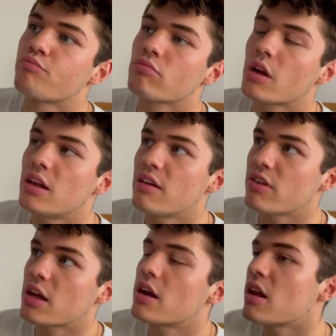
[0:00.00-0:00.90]
living
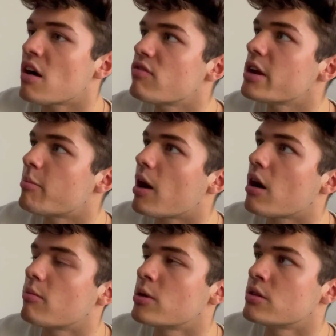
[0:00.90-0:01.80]
in a lovely
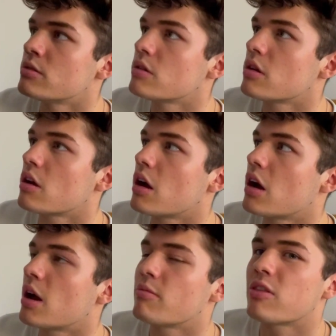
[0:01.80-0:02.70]
apartment.
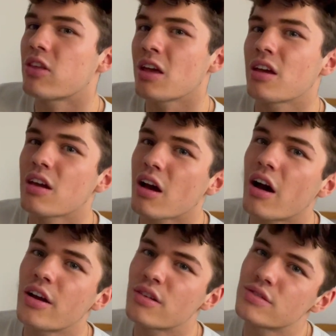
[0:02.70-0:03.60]
I'm thinking
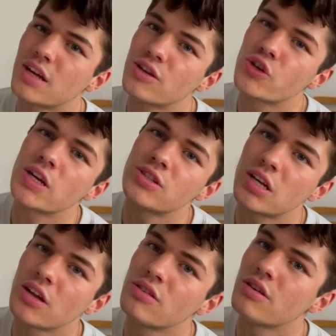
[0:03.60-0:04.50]
kind of central-ish
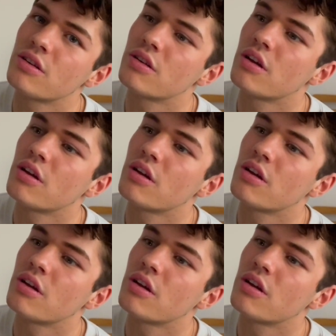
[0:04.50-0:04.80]
London.